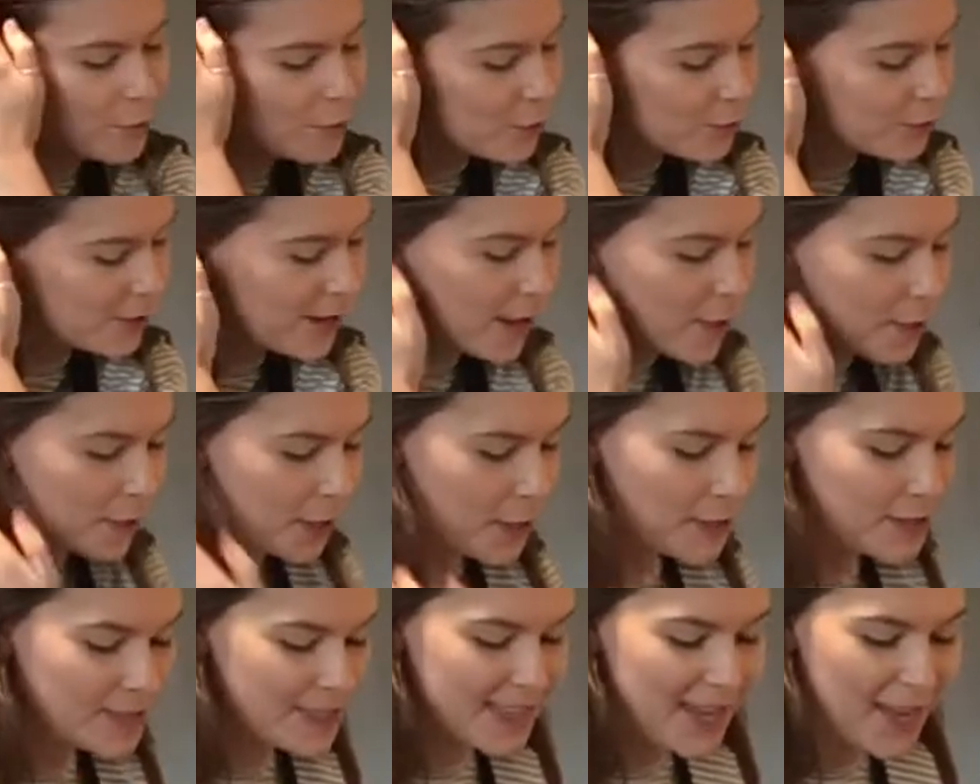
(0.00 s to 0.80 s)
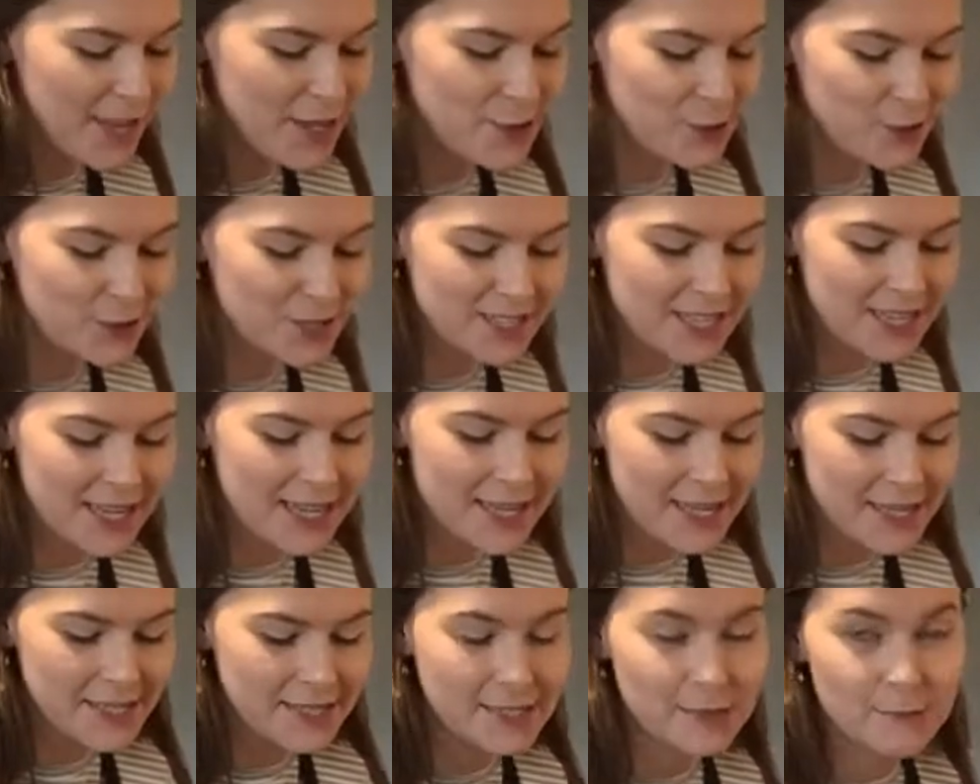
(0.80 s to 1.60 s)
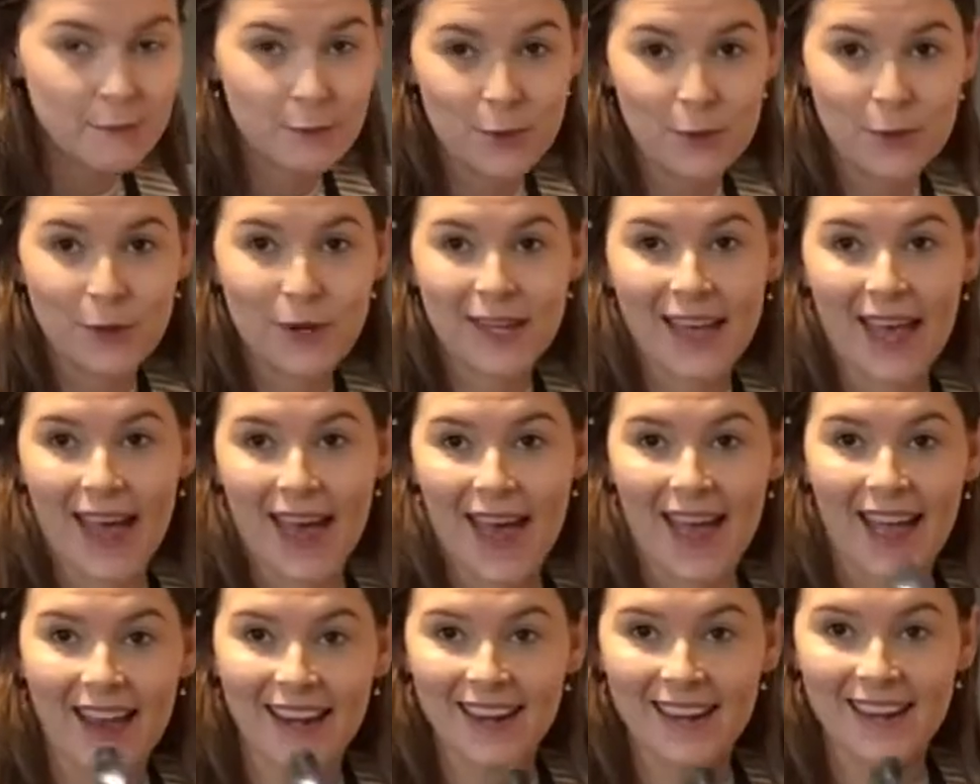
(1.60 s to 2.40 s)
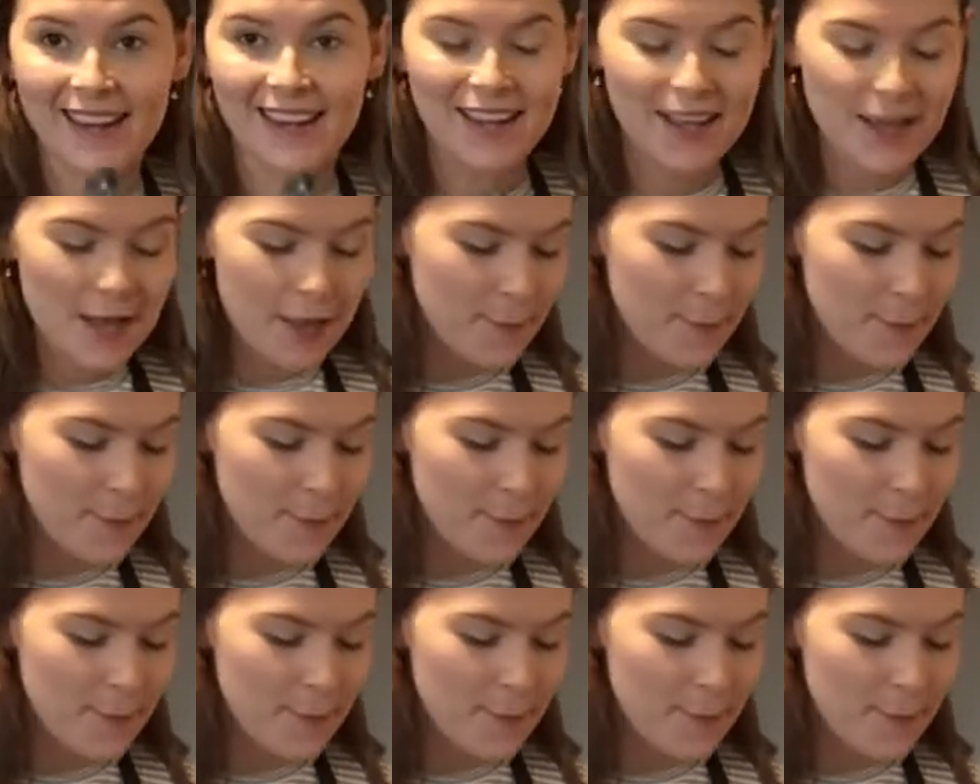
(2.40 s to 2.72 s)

you're now going to get your teaspoon again,